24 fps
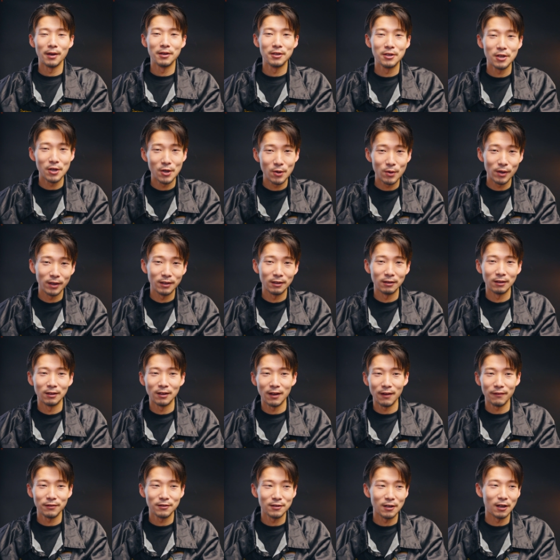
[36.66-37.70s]
you and
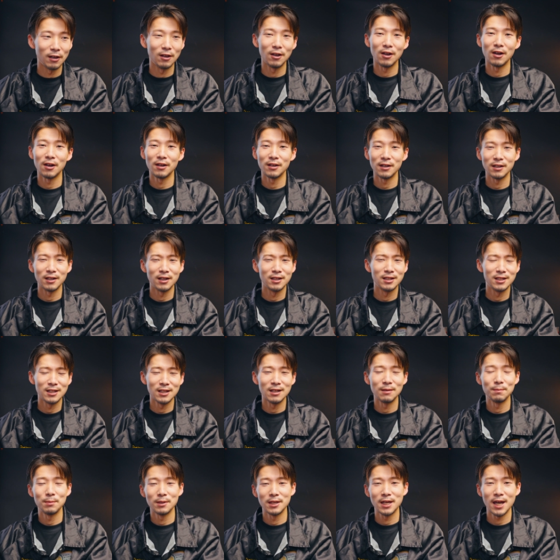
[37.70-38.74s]
left alone in a
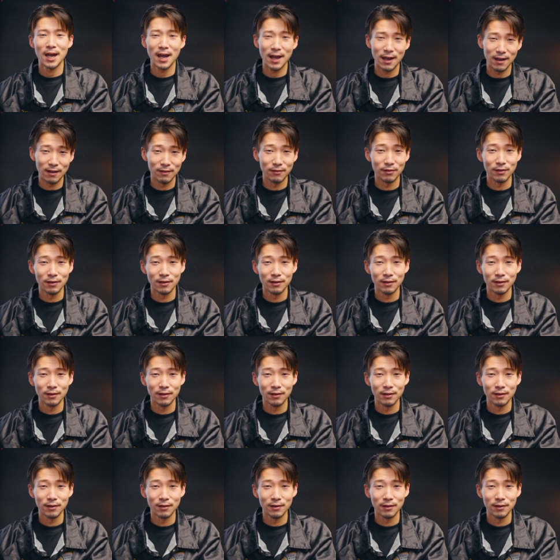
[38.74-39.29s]
deep cave.